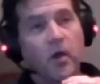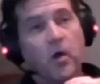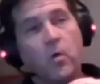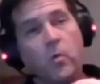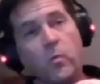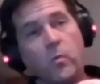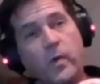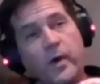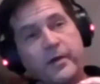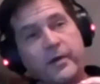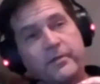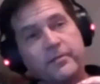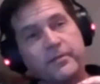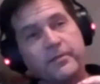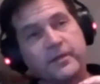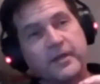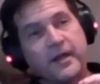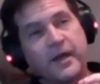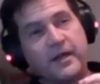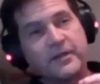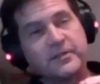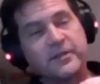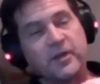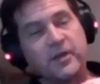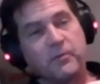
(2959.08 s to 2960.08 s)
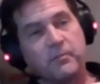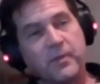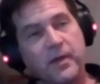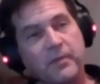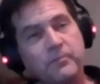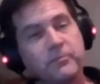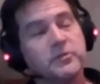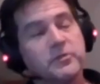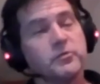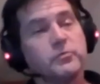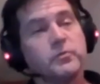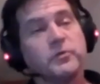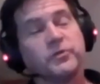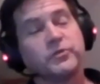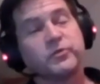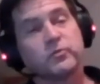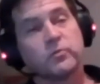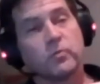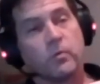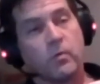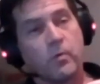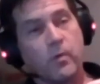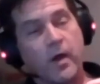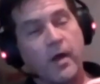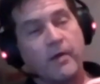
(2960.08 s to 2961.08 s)
One of the cartel members will
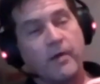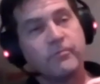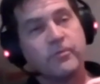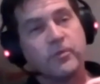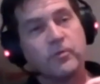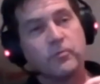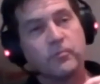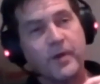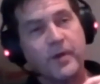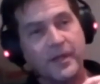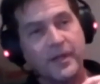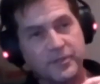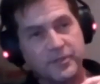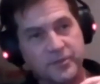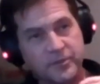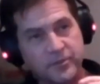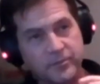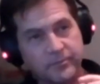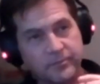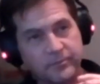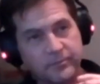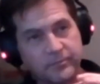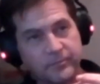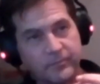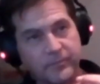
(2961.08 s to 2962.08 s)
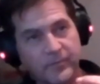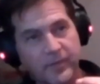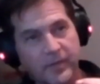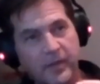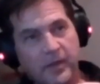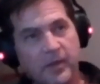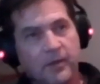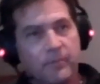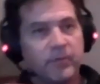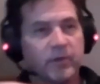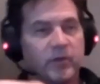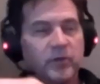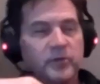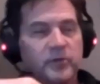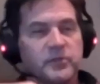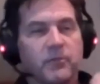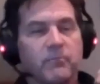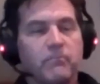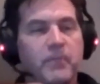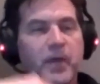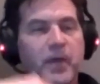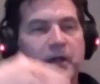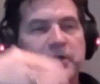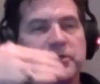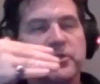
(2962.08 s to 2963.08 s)
screw over the rest. Because
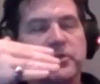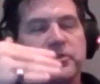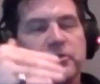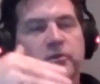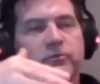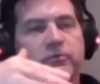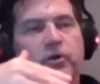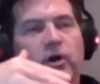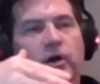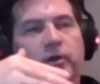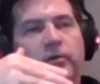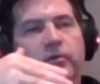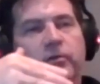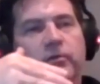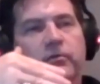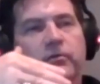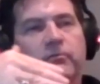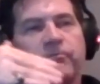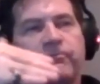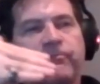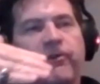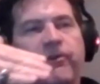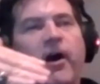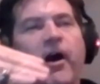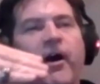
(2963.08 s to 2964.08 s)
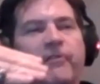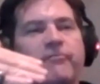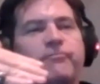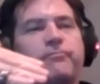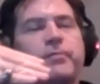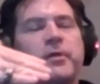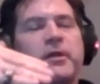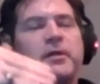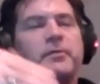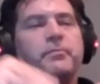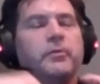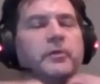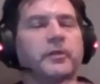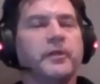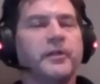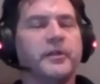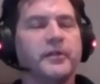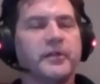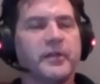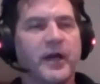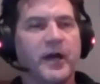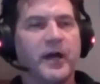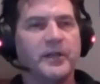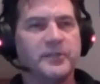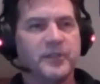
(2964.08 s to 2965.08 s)
imagine you've got 5 people in a
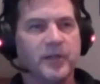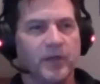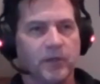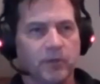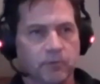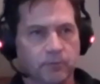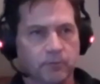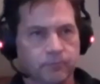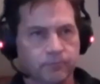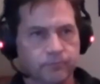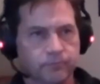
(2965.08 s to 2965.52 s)
cartel,